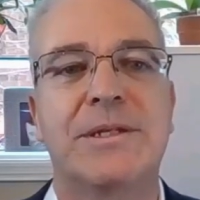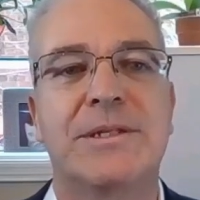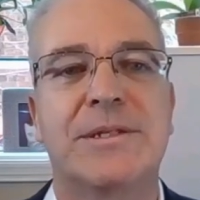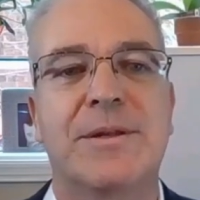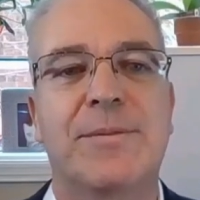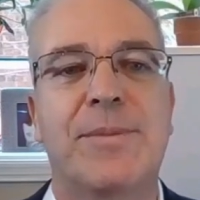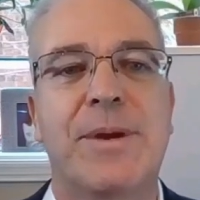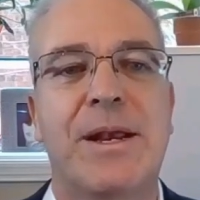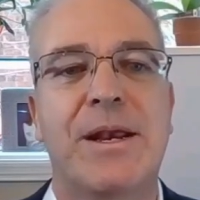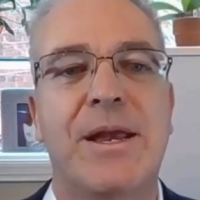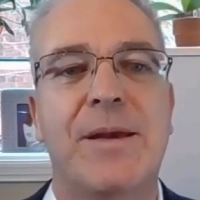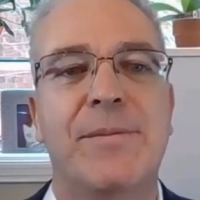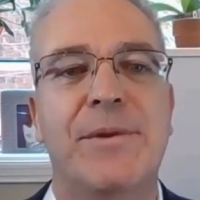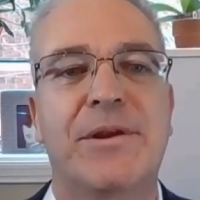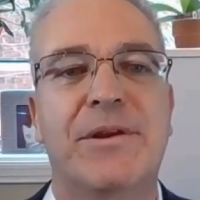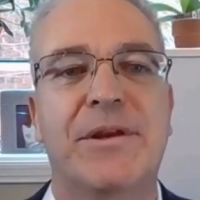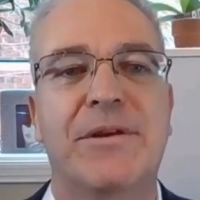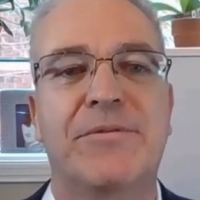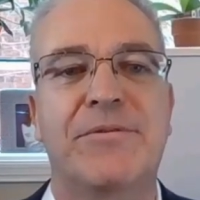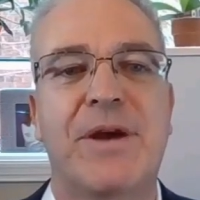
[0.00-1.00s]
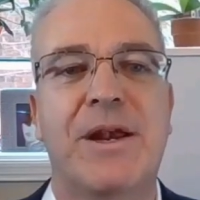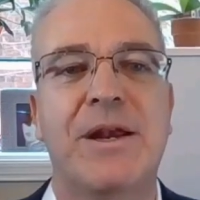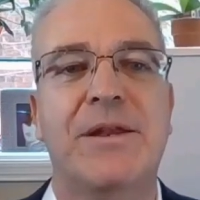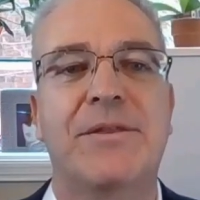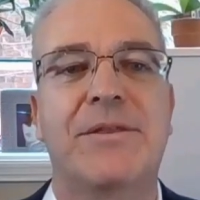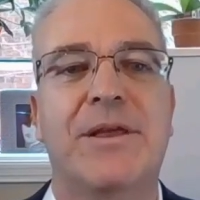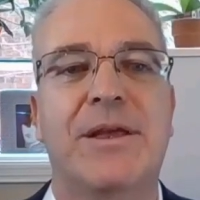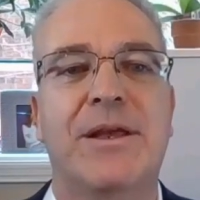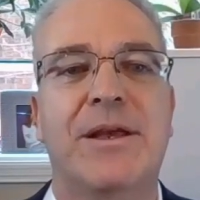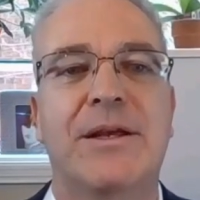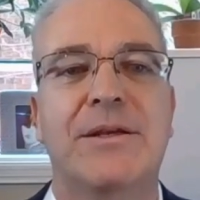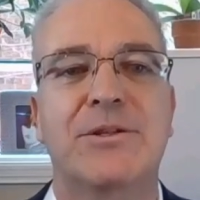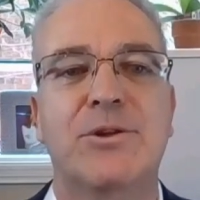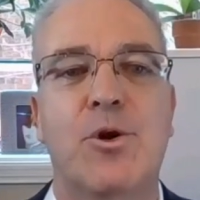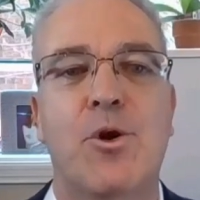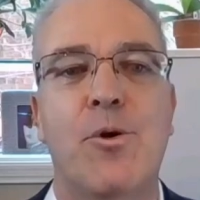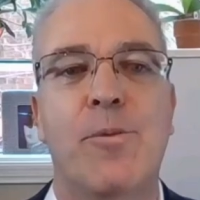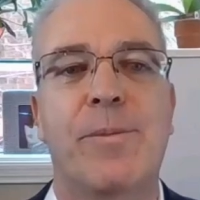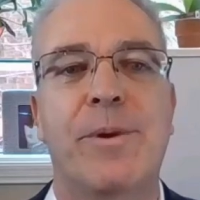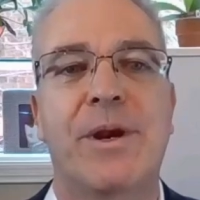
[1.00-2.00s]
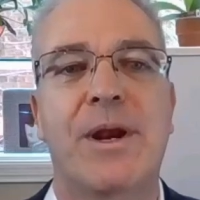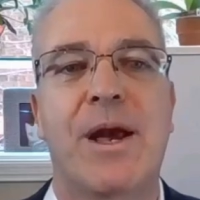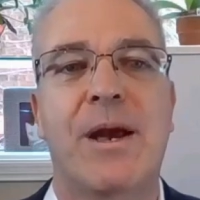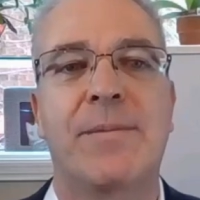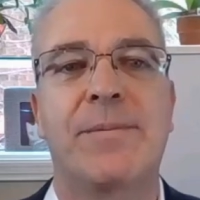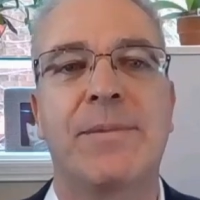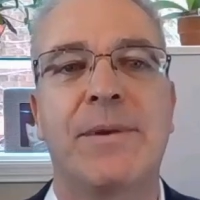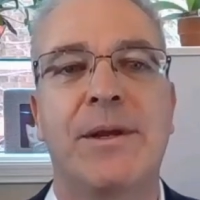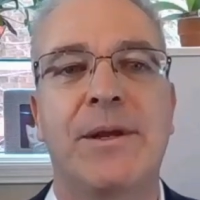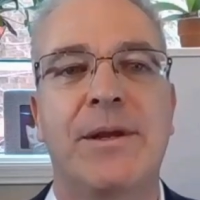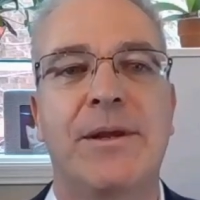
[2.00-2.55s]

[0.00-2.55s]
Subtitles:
The pandemic, if anything, has opened up